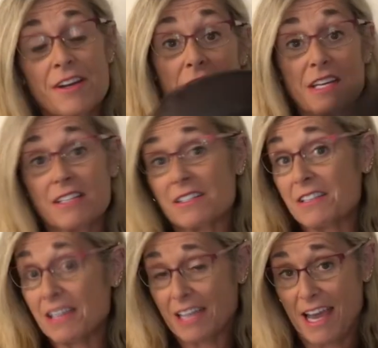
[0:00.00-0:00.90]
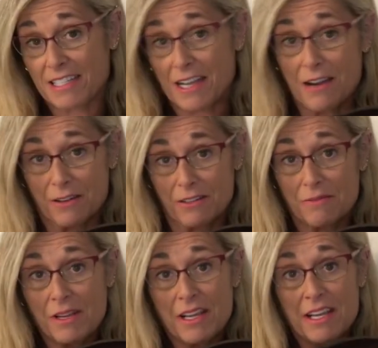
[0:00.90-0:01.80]
this cast iron
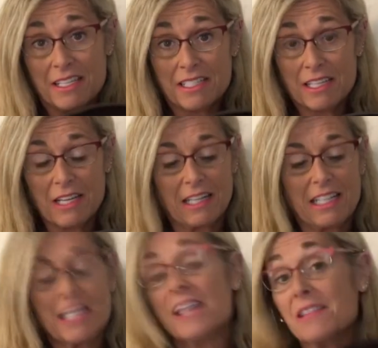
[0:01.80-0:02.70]
skillet.